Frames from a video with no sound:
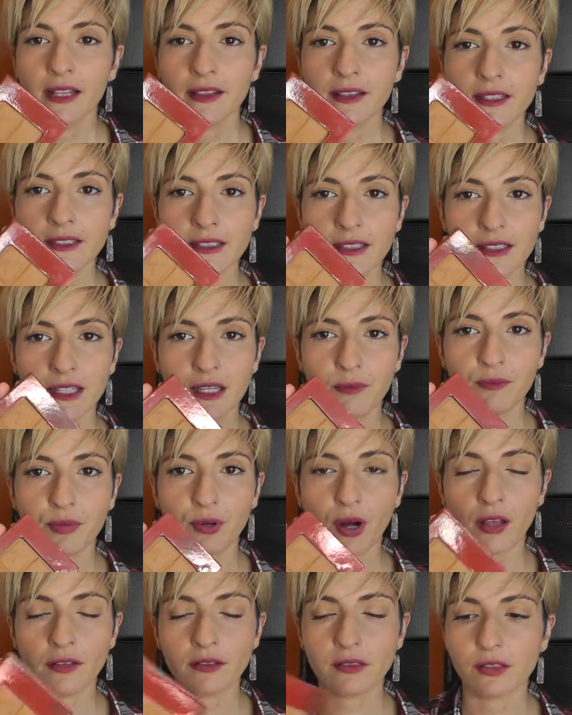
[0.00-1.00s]
This is a
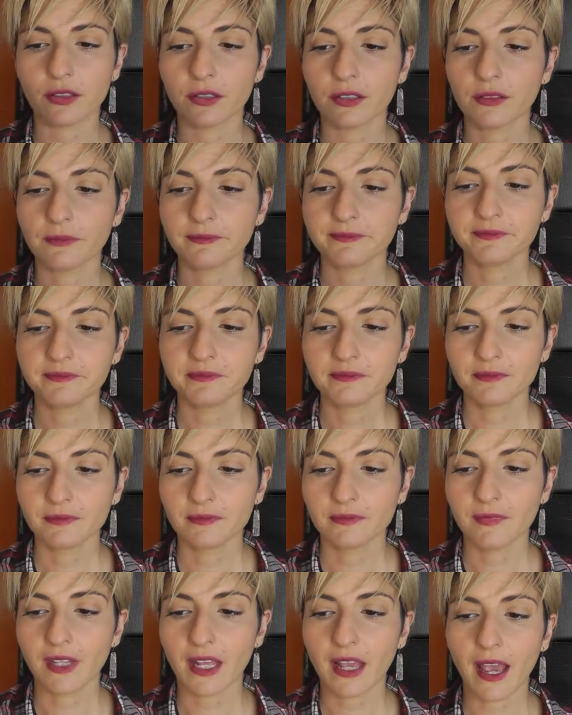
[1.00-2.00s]
bronzer
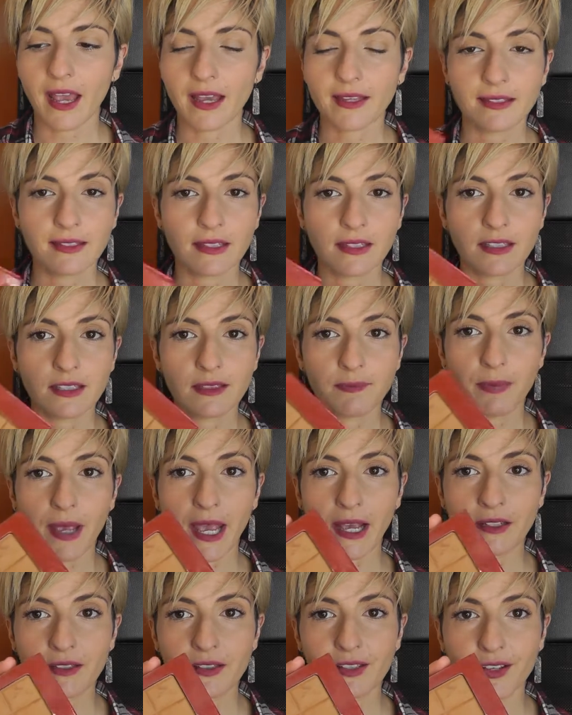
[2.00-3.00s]
that has
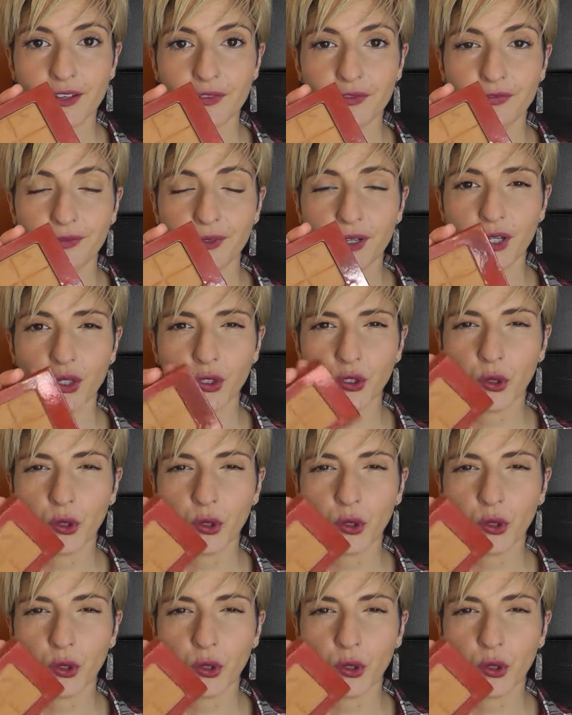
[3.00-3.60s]
specks of